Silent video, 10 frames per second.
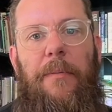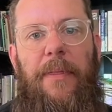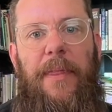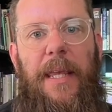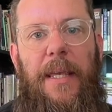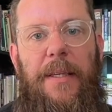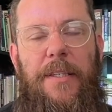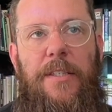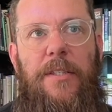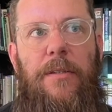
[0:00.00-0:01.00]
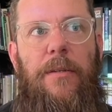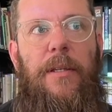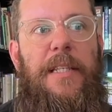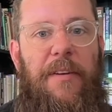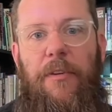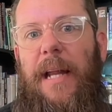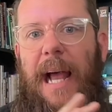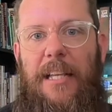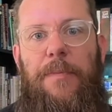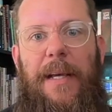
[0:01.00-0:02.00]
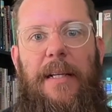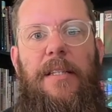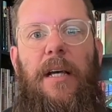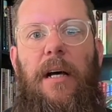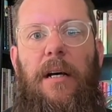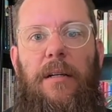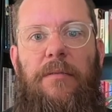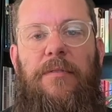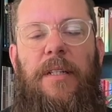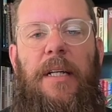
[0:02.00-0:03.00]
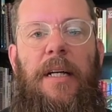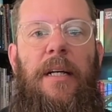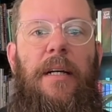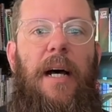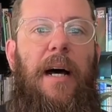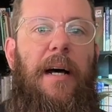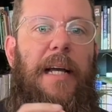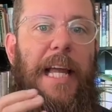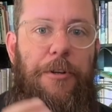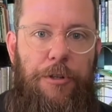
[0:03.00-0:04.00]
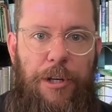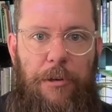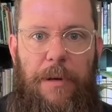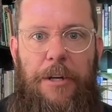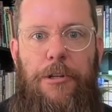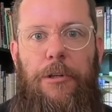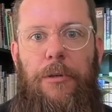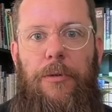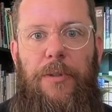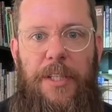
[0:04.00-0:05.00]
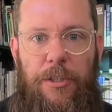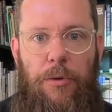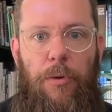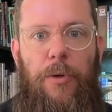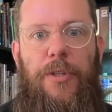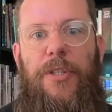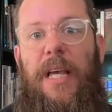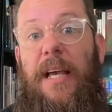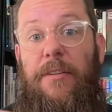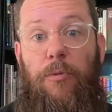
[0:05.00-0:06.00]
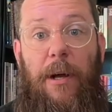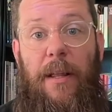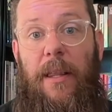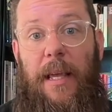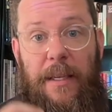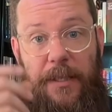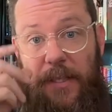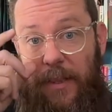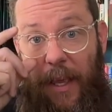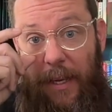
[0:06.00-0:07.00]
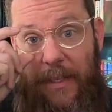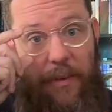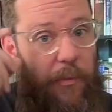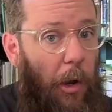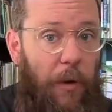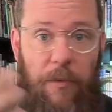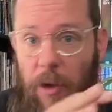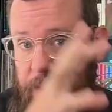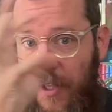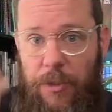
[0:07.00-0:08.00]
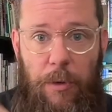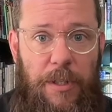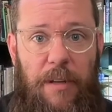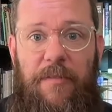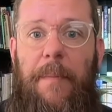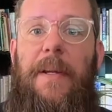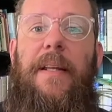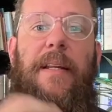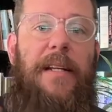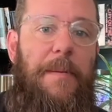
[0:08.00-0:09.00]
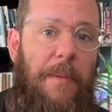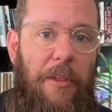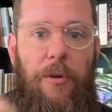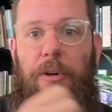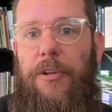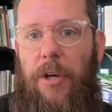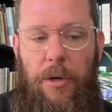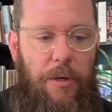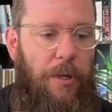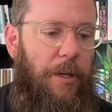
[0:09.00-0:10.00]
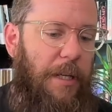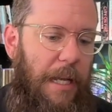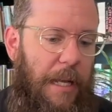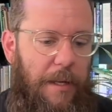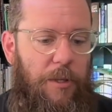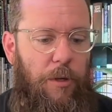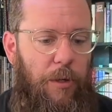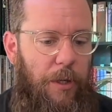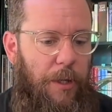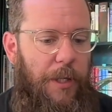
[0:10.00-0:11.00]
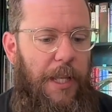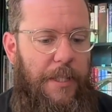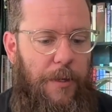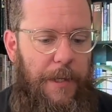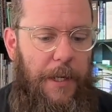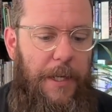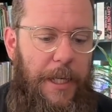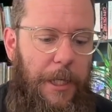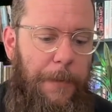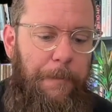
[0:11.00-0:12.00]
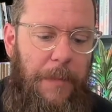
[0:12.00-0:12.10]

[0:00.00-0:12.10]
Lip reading: these different aspects of intergenerational discourse, as well as like overall discourse on femininity, motherhood, daughterhood, and girlhood that's going on here.